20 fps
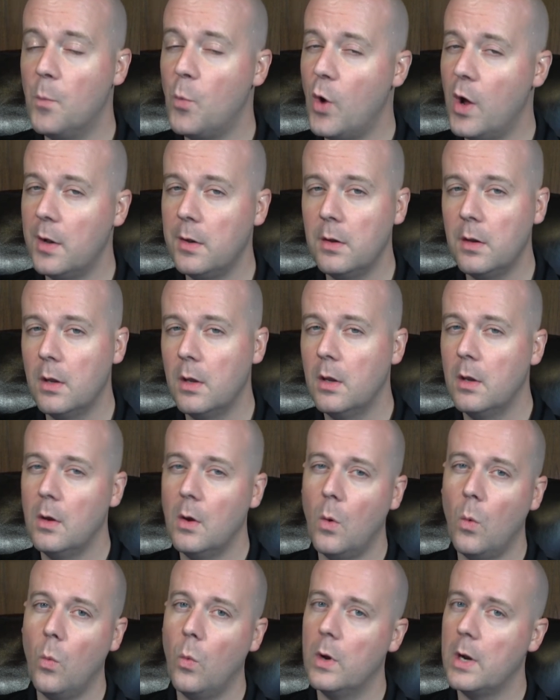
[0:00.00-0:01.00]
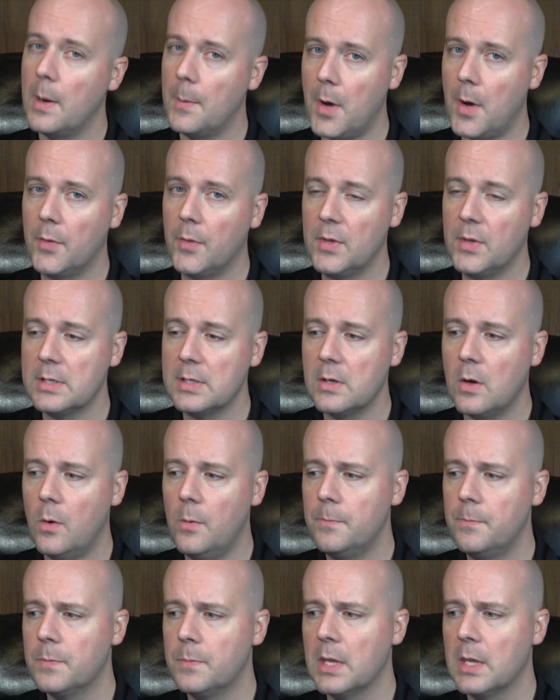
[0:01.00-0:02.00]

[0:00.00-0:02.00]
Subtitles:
one when I bought this home.